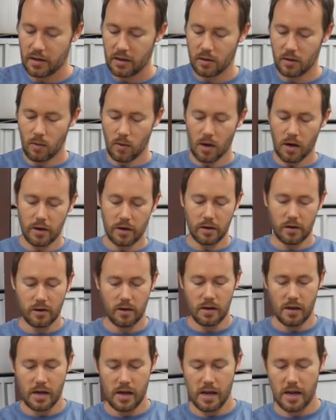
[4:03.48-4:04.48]
it in the water,
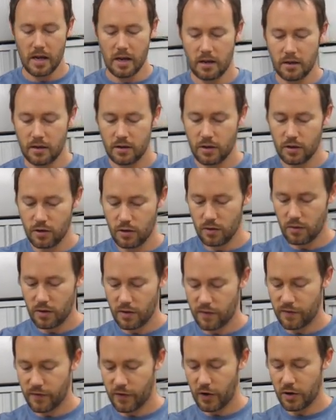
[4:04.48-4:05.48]
and do
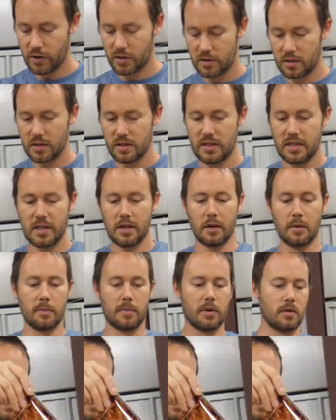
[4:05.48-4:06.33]
the first dip.